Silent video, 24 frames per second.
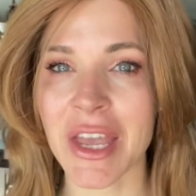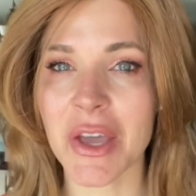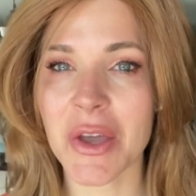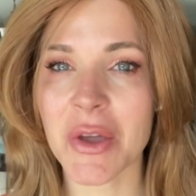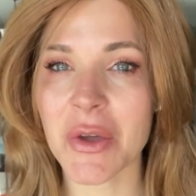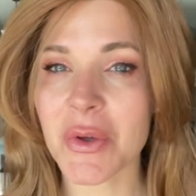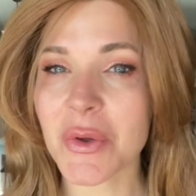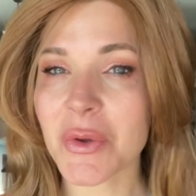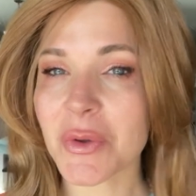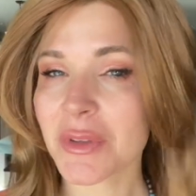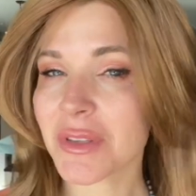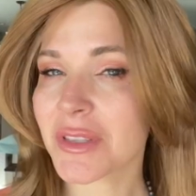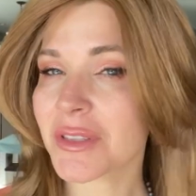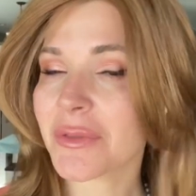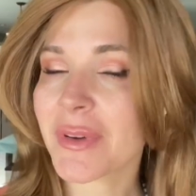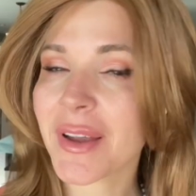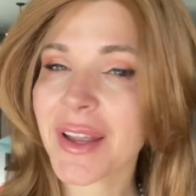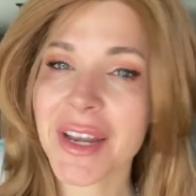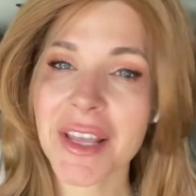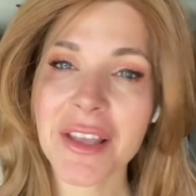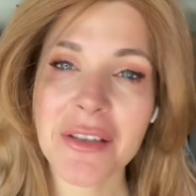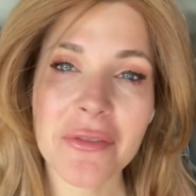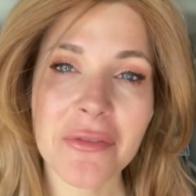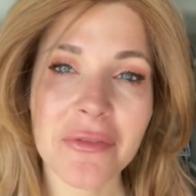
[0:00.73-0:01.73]
Who's
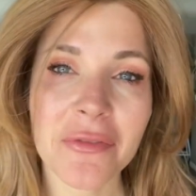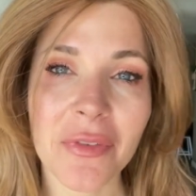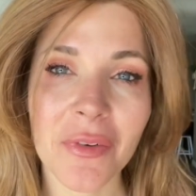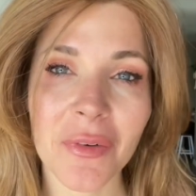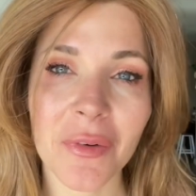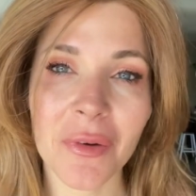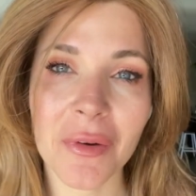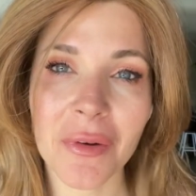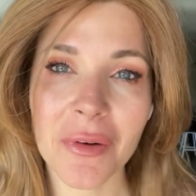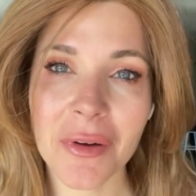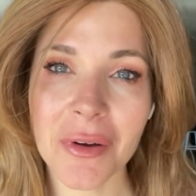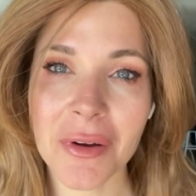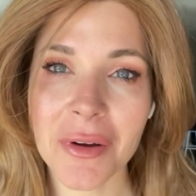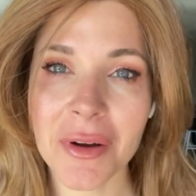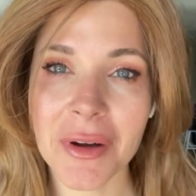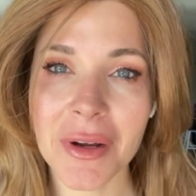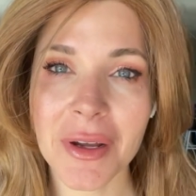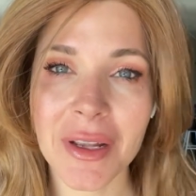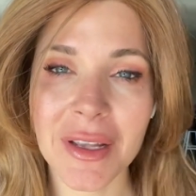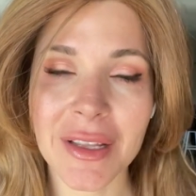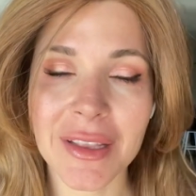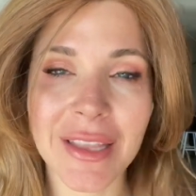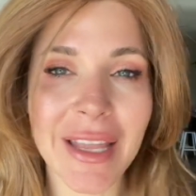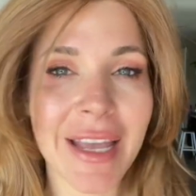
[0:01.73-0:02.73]
ready
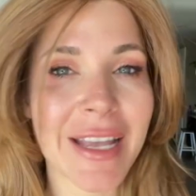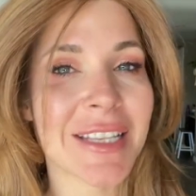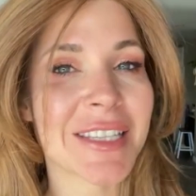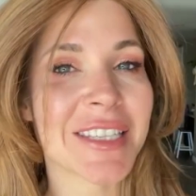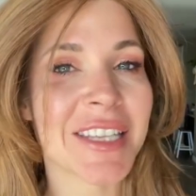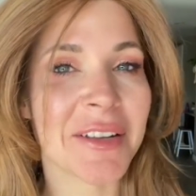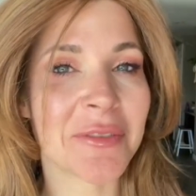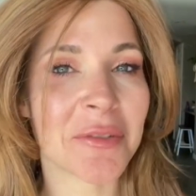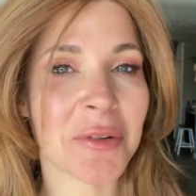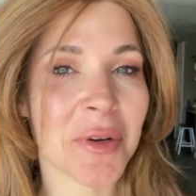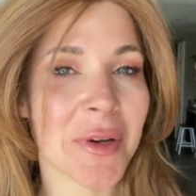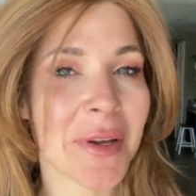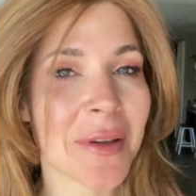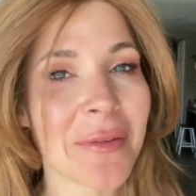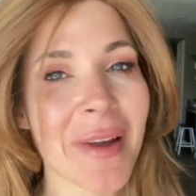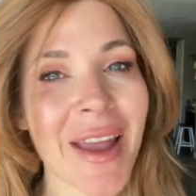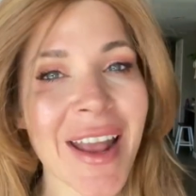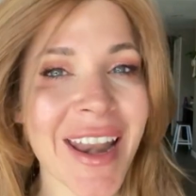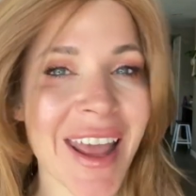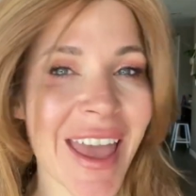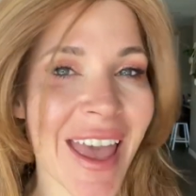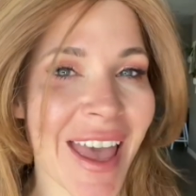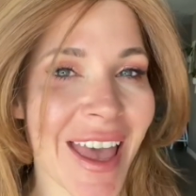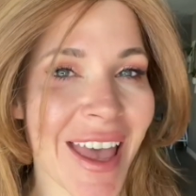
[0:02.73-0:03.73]
for light summery
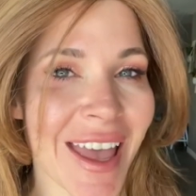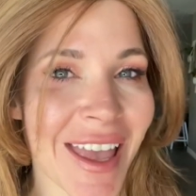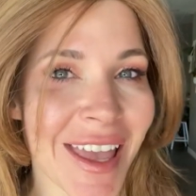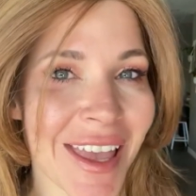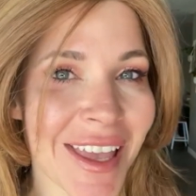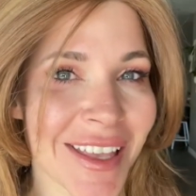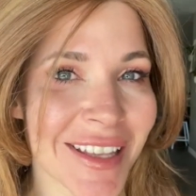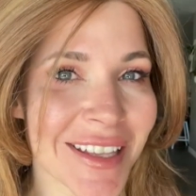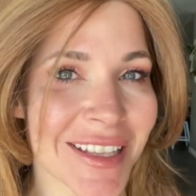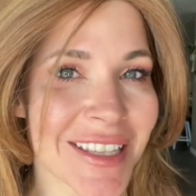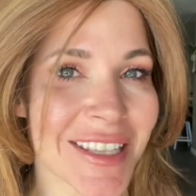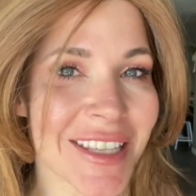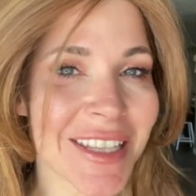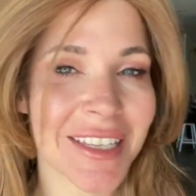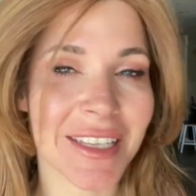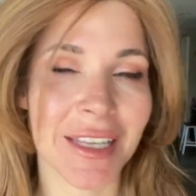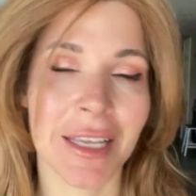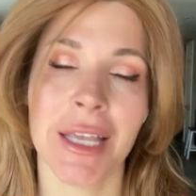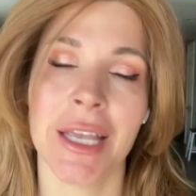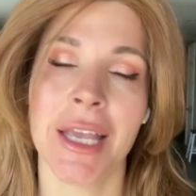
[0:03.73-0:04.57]
redheads?